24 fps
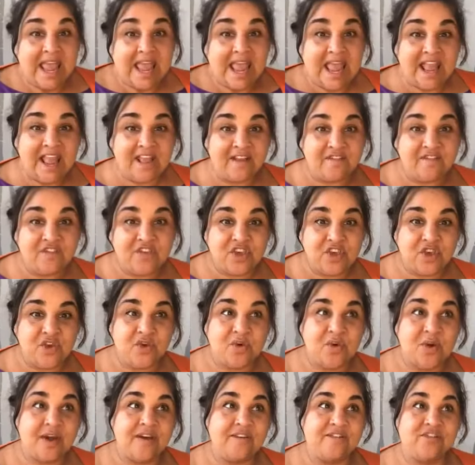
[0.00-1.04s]
if
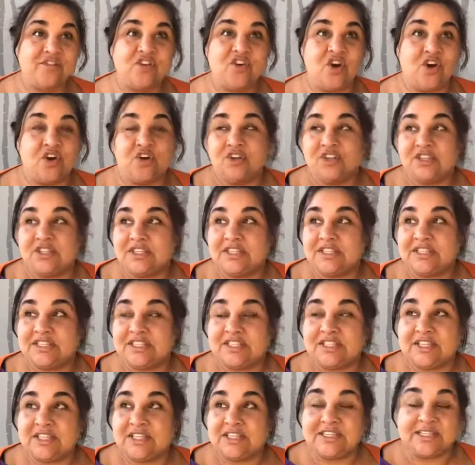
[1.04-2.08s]
you have got
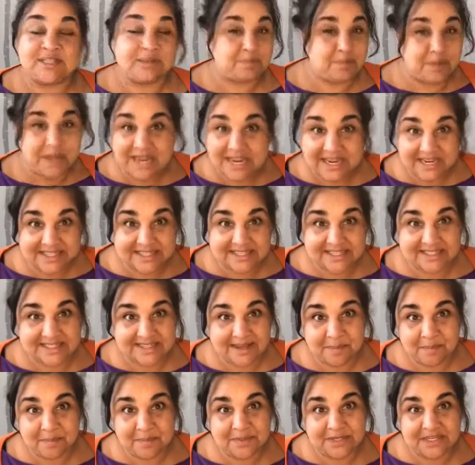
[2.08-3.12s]
to speak to
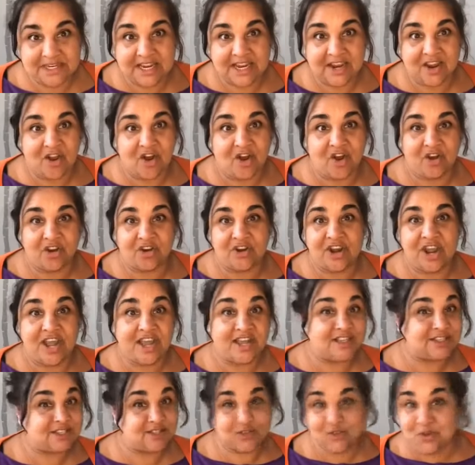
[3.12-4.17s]
somebody on
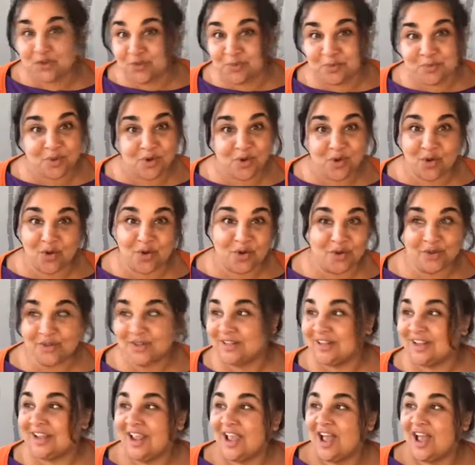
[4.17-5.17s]
a Zoom call